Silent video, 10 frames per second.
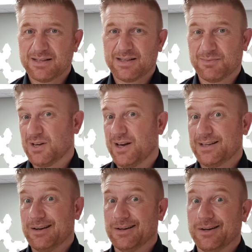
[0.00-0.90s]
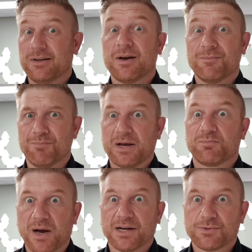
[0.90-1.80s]
Something like I don't know, make
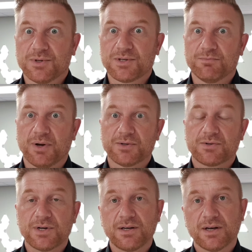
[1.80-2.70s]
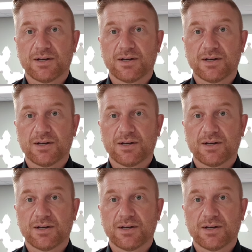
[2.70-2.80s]
passwords compulsory,